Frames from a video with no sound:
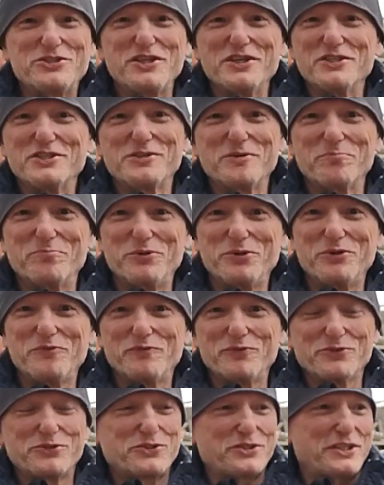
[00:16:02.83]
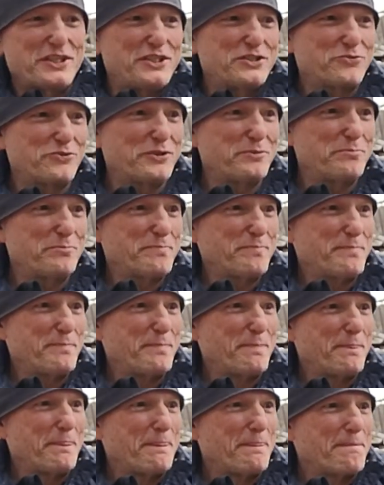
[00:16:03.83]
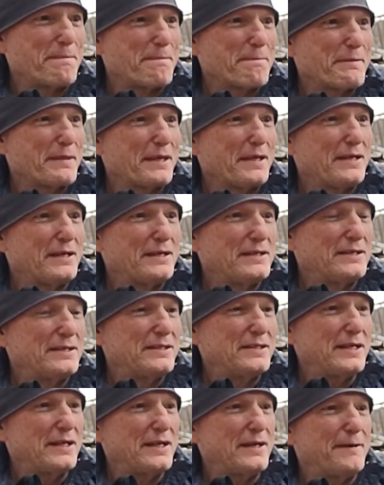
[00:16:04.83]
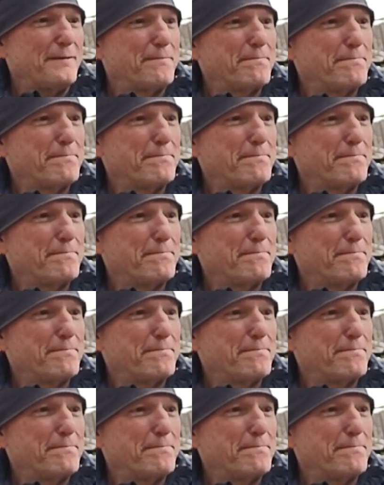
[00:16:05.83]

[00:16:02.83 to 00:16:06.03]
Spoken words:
just a beautiful ski trip. Yeah.